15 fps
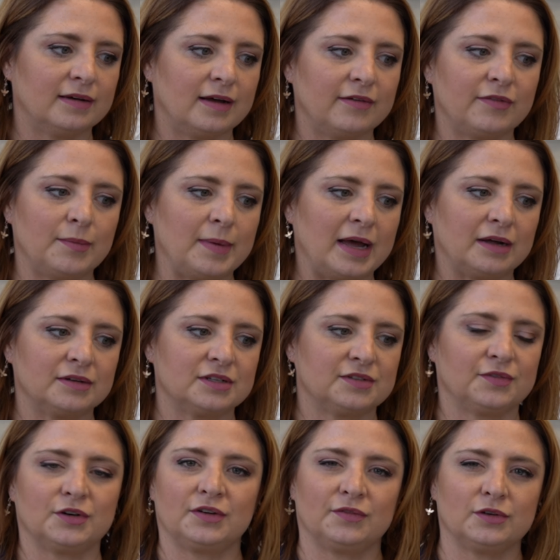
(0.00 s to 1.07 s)
amounts
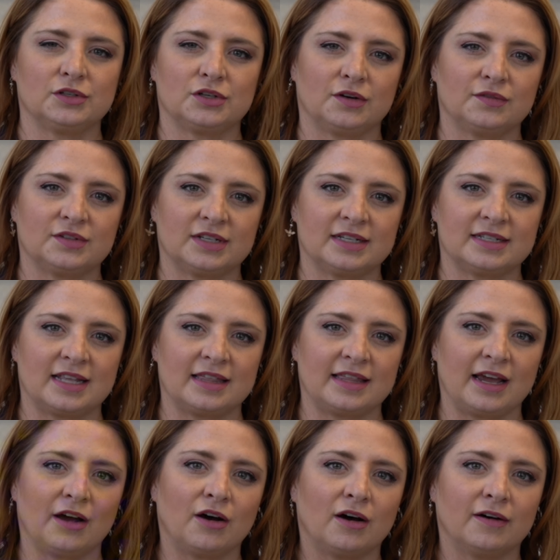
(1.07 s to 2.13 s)
for different services that
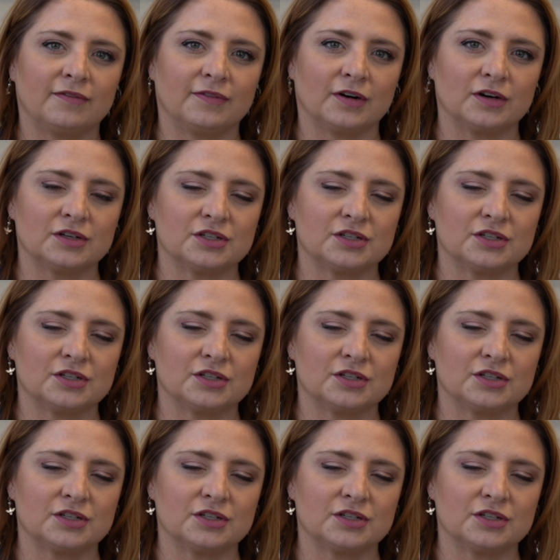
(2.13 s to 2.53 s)
they offer.